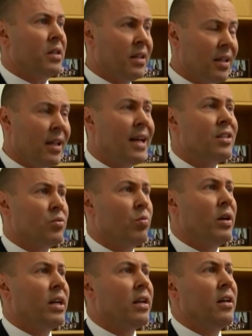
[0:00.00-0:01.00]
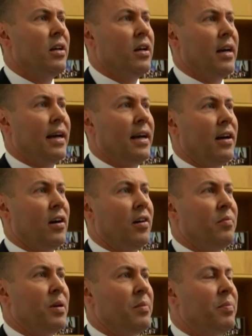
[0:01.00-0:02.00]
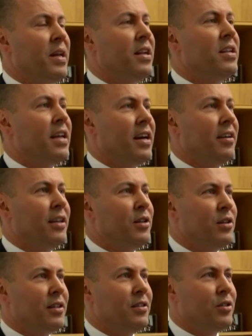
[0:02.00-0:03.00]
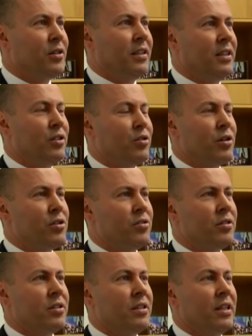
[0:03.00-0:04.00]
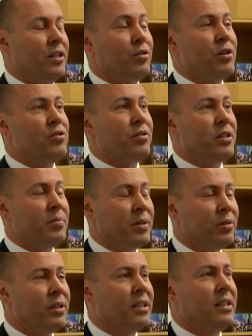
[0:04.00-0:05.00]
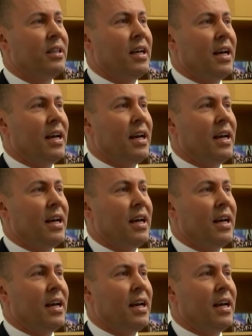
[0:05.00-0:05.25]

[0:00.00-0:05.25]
But the last week, uh, I've been bedded down in in Treasury's, in Treasury's building,